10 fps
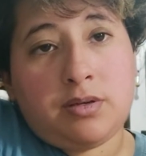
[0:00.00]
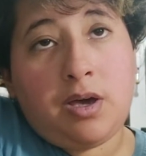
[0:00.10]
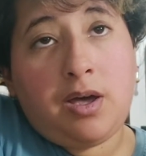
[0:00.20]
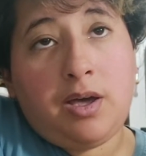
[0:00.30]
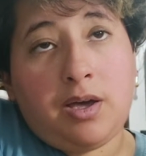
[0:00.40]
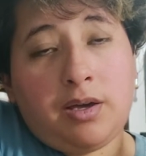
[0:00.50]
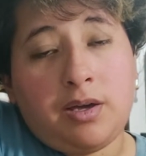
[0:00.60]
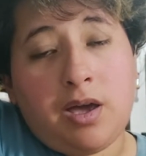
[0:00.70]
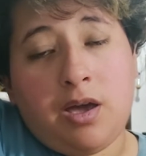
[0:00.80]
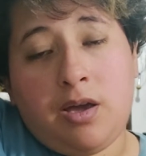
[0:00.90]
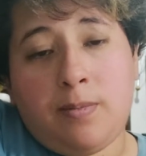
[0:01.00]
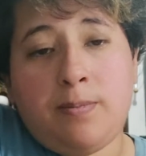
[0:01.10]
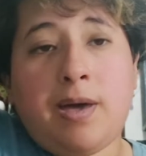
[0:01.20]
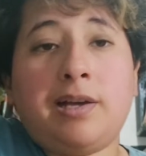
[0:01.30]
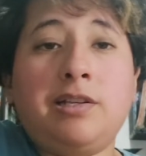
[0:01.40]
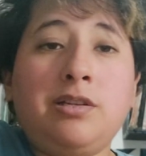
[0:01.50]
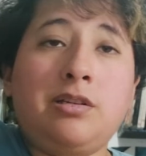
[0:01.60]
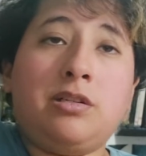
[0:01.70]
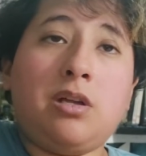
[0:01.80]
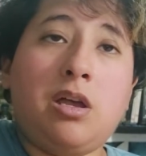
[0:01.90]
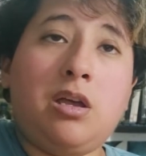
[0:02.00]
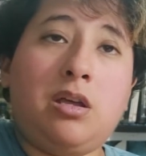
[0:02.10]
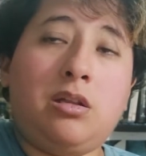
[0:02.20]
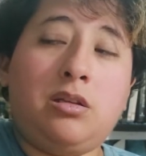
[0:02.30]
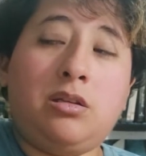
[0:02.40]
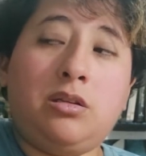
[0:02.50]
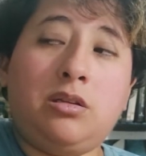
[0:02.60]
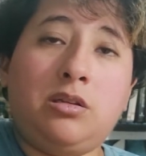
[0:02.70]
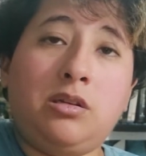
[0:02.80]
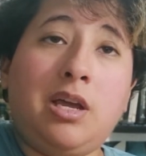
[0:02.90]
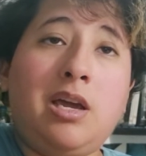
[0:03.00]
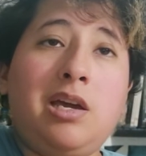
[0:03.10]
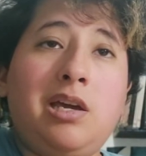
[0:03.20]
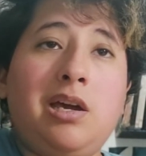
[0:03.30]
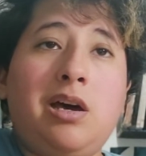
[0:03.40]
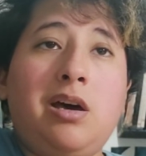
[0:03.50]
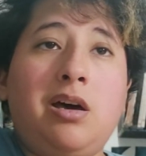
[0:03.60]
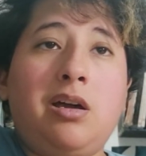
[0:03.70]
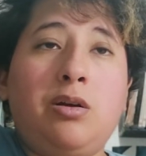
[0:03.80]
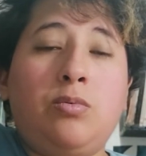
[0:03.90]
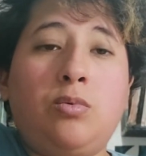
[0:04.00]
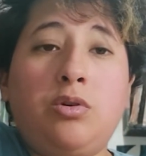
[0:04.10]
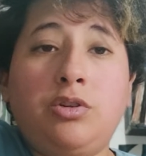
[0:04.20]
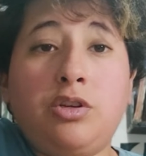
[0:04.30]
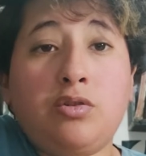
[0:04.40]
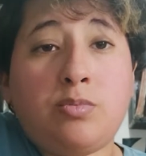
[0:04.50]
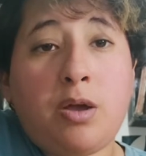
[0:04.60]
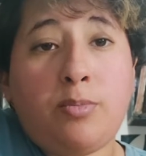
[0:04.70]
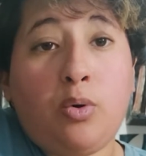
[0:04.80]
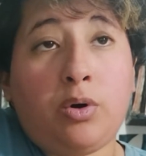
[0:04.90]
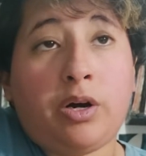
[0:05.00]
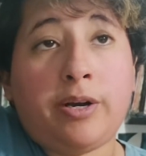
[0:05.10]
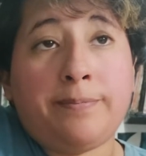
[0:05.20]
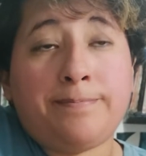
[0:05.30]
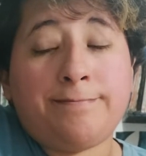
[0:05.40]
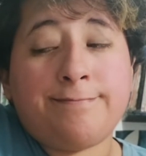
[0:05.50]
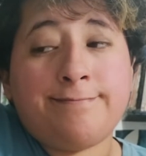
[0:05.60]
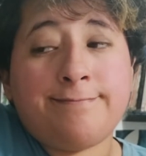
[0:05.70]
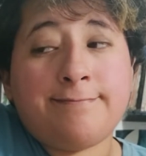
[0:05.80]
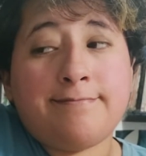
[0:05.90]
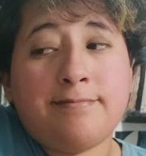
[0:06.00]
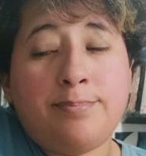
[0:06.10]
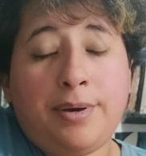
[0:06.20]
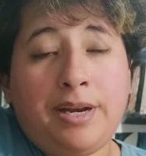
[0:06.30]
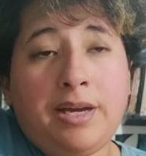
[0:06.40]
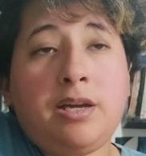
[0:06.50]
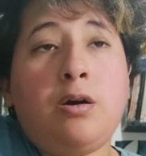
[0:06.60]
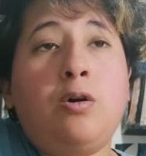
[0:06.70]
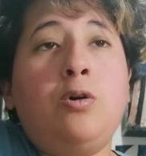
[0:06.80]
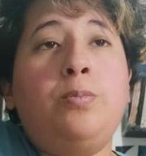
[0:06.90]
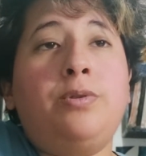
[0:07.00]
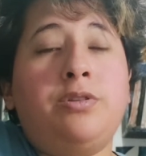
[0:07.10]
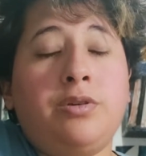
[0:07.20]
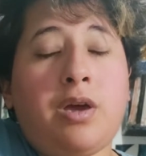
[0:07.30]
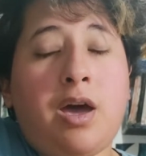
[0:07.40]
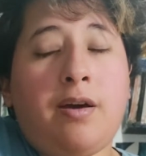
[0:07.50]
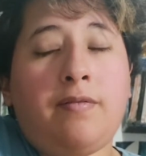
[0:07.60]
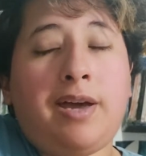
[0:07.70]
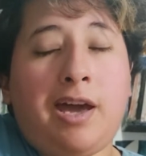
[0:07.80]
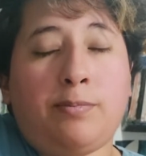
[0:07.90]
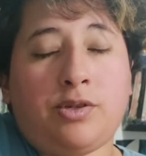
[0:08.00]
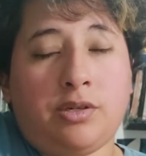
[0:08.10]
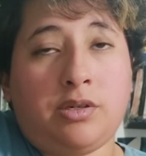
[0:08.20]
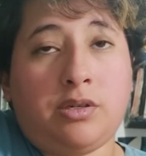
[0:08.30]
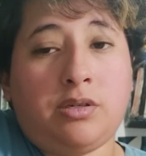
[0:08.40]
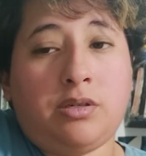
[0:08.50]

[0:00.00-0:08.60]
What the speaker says: Hi, I am Magnus, and today I won't use my board, but I hope to have captions.